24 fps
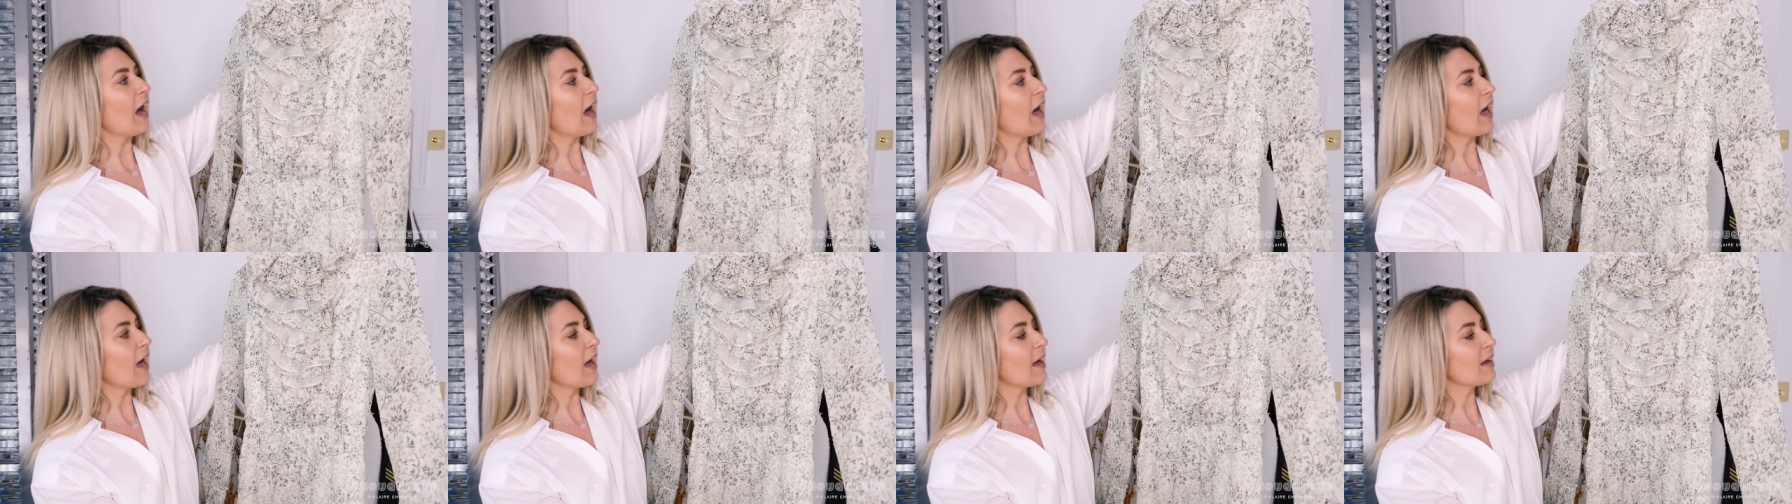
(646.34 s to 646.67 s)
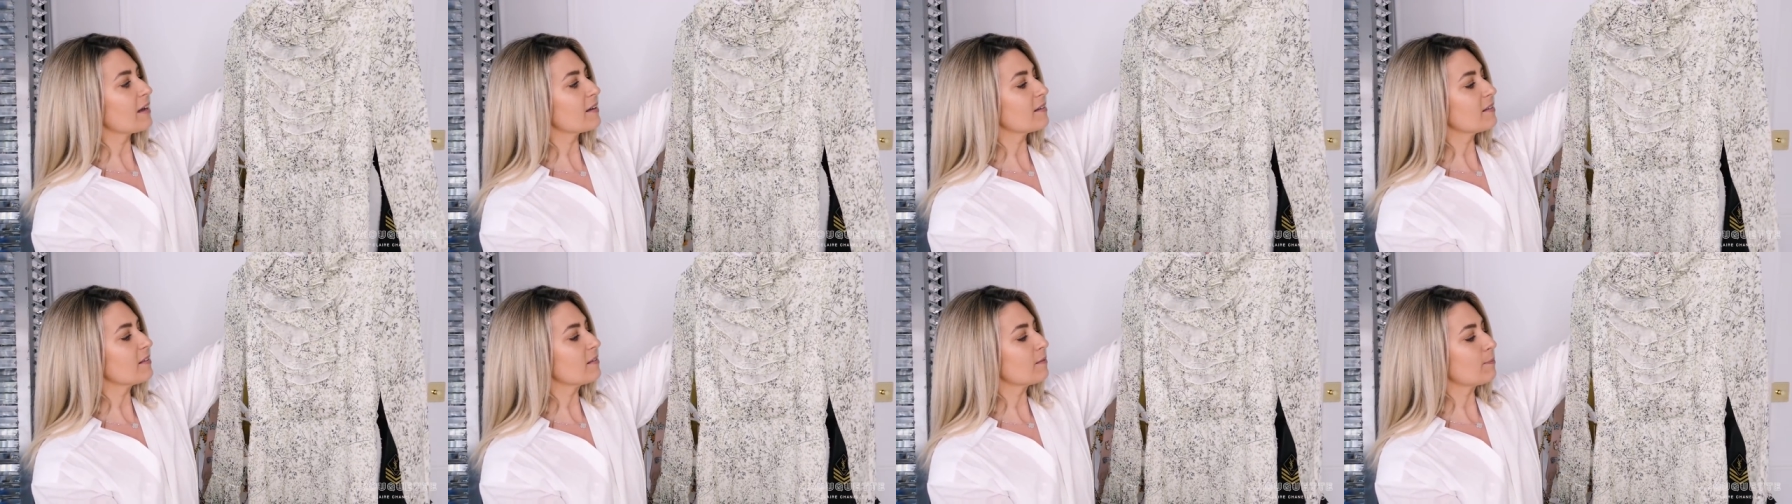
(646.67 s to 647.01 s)

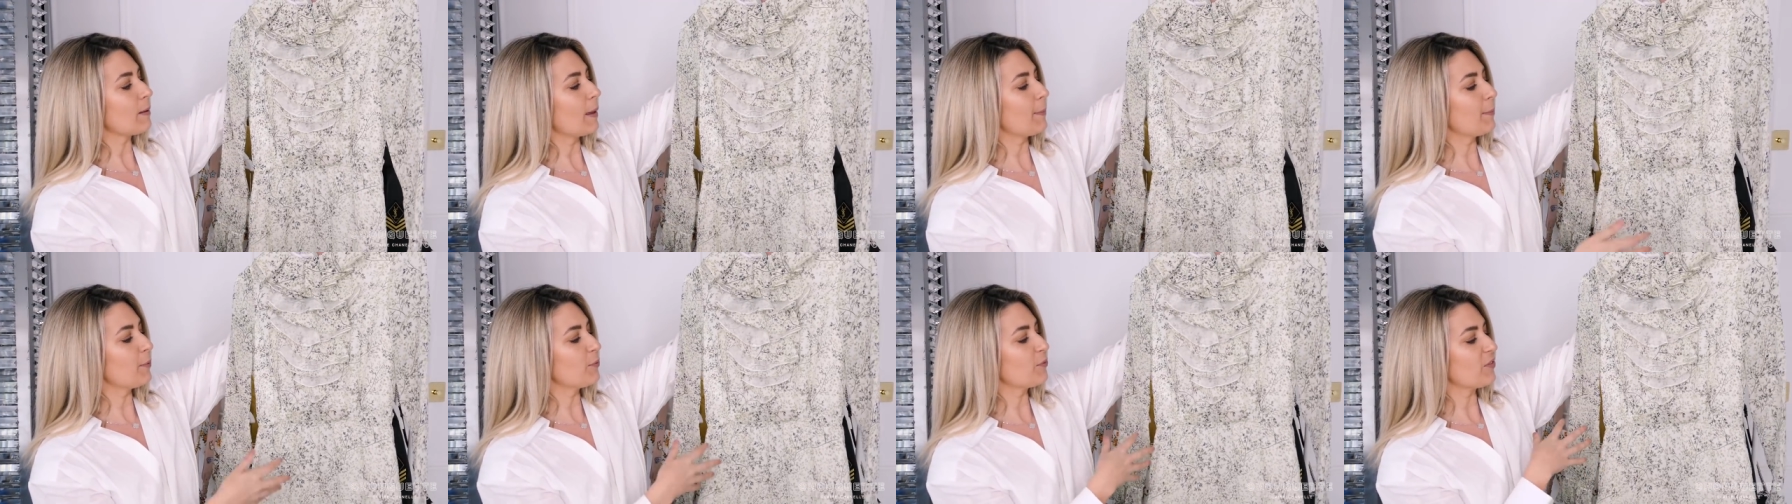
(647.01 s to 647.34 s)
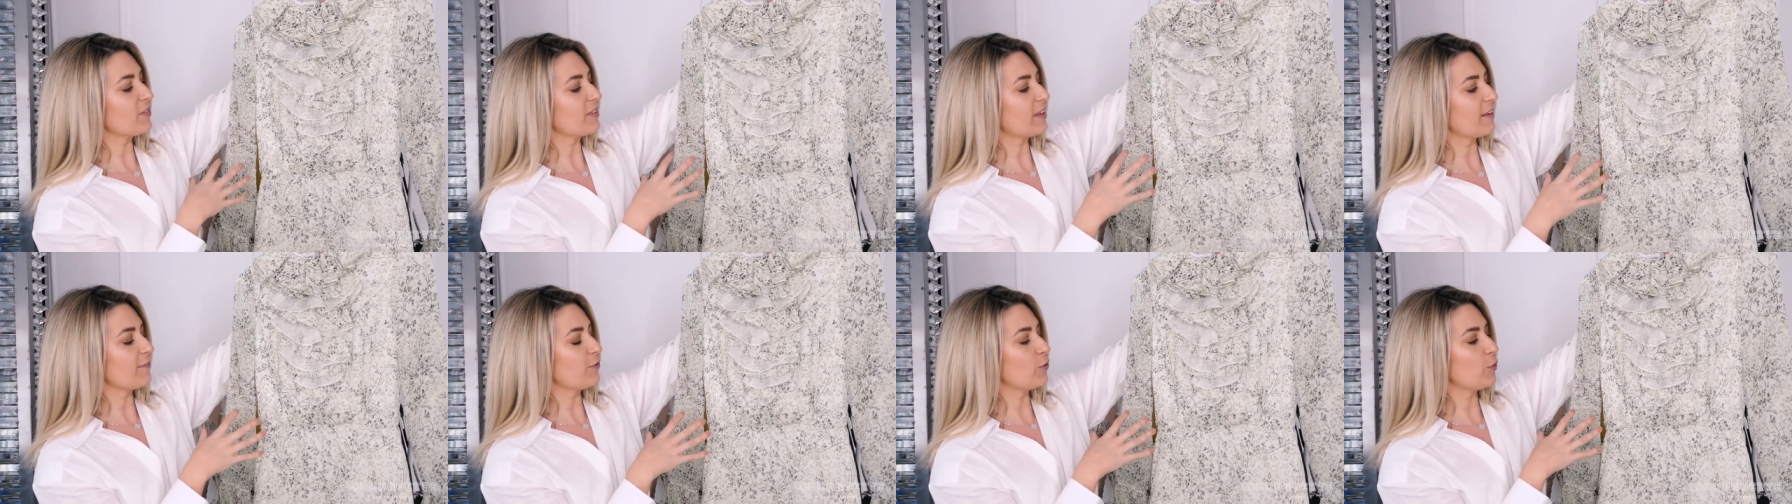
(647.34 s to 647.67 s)
and maybe it'll
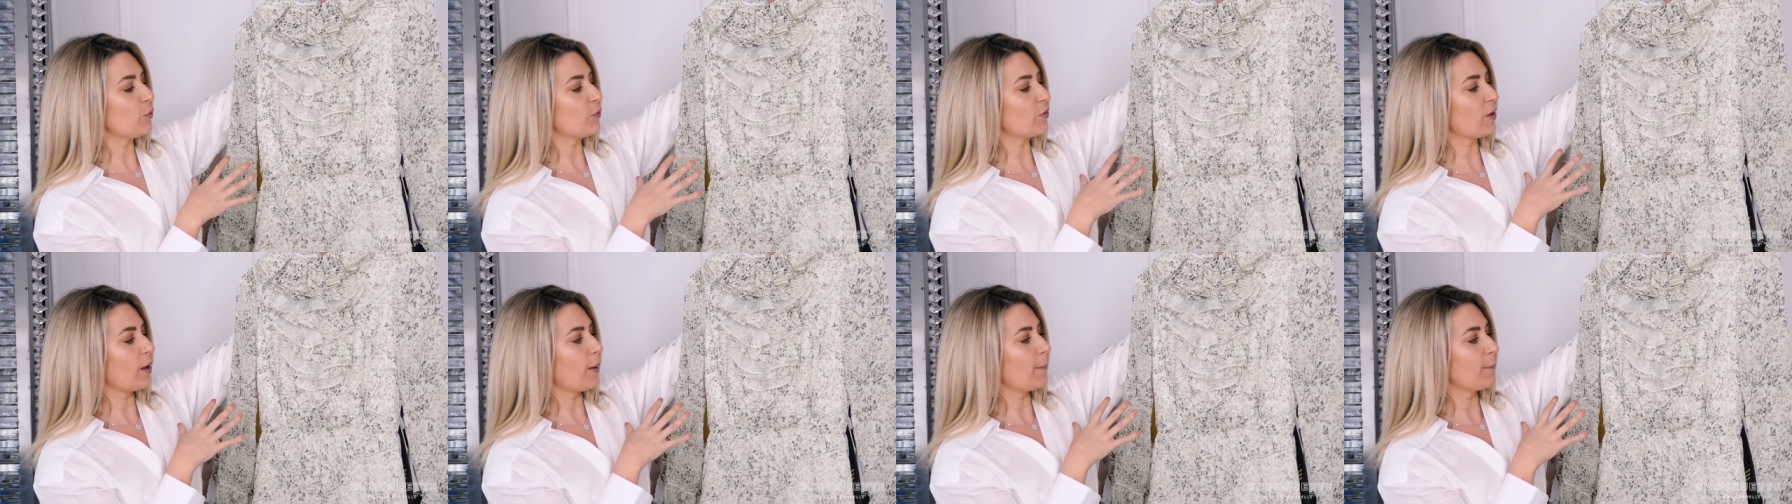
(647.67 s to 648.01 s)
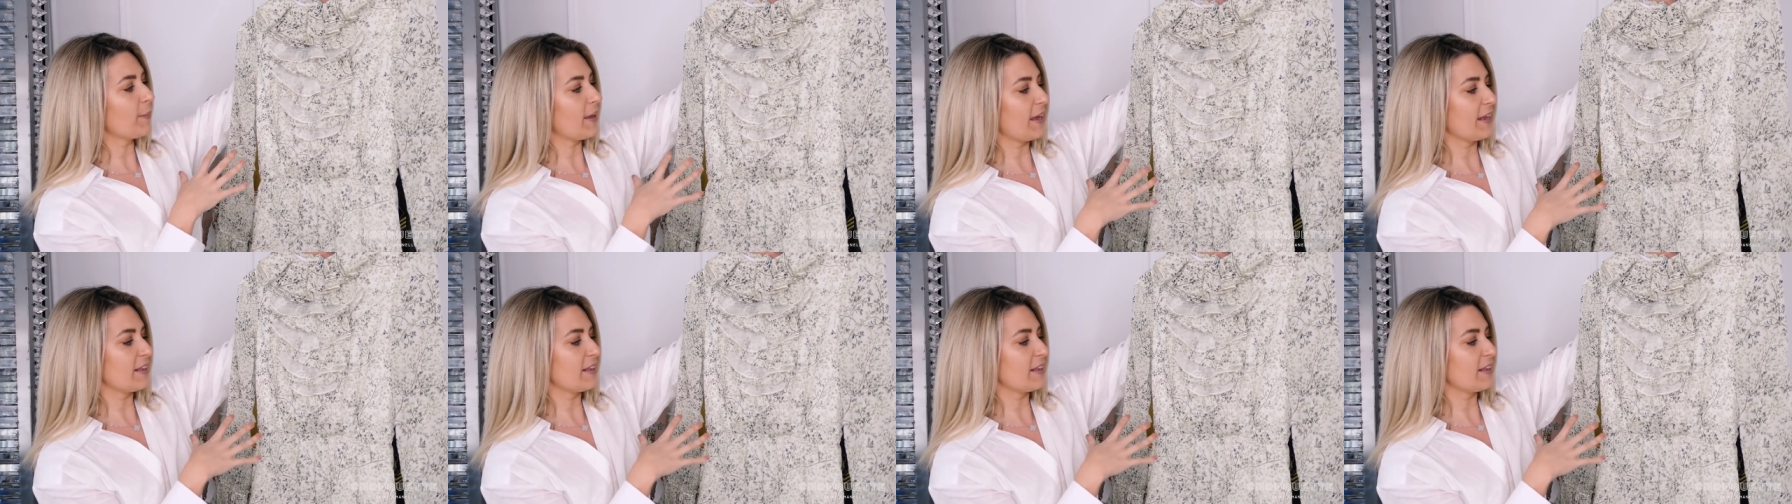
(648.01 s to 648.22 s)
just give you some